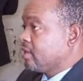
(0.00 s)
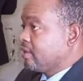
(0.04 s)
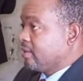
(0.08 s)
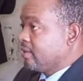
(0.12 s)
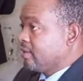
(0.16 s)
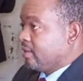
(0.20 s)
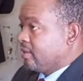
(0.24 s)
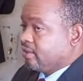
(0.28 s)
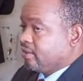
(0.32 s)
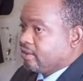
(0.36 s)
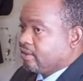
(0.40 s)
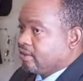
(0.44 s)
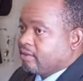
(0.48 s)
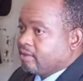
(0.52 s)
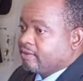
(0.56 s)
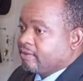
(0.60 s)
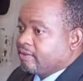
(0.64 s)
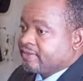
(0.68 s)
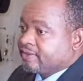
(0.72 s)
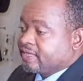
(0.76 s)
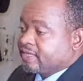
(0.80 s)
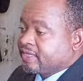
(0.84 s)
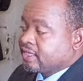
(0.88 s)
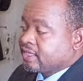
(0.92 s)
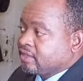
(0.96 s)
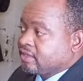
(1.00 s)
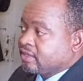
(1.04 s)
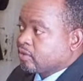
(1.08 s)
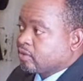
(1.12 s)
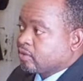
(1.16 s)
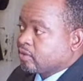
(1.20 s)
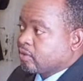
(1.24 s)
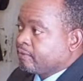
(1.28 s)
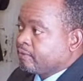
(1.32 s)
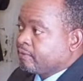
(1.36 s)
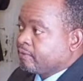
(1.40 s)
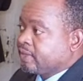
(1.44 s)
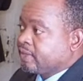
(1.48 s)
the offices
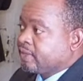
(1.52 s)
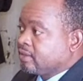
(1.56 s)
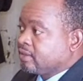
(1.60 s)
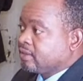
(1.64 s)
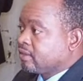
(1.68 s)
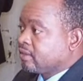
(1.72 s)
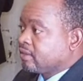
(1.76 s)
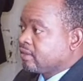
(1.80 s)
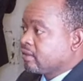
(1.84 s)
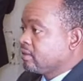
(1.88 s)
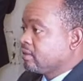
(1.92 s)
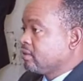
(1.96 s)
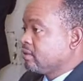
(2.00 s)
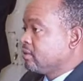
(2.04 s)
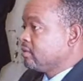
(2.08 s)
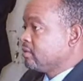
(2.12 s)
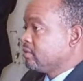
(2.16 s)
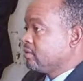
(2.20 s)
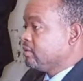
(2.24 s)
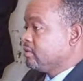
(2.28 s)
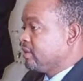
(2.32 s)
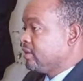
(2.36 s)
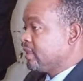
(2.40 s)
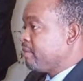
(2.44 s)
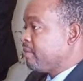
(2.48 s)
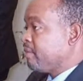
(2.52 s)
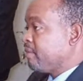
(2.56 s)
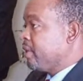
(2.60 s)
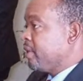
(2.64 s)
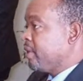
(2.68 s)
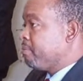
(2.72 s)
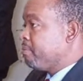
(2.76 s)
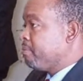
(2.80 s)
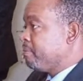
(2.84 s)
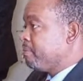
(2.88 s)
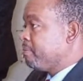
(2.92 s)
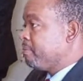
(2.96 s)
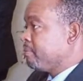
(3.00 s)
of the Zambia
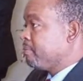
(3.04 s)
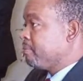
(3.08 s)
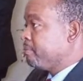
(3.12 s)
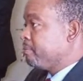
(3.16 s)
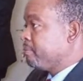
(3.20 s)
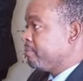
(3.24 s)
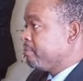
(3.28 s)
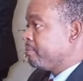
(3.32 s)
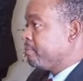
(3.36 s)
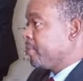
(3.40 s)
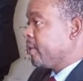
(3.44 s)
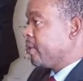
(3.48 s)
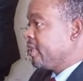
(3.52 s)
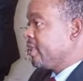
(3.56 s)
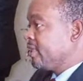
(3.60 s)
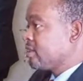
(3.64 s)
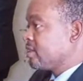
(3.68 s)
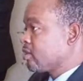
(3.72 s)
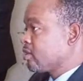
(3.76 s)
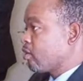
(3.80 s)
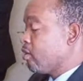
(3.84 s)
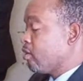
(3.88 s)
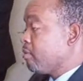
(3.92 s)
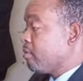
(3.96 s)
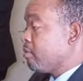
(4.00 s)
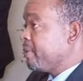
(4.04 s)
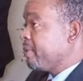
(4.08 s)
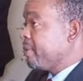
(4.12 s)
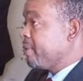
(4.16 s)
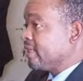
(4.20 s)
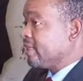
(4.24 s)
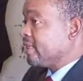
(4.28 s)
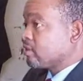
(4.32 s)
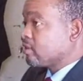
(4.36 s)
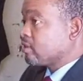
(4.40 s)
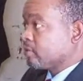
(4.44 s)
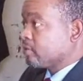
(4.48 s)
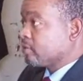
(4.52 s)
Police Complaints
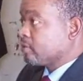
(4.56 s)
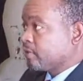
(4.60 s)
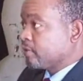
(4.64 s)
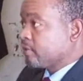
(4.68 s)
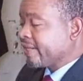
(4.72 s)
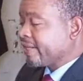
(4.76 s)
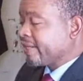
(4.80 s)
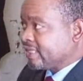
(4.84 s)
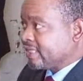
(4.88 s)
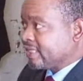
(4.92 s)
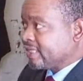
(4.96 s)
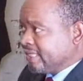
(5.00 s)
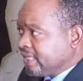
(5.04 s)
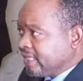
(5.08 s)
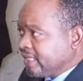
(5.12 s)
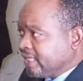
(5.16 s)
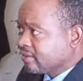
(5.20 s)
Authority,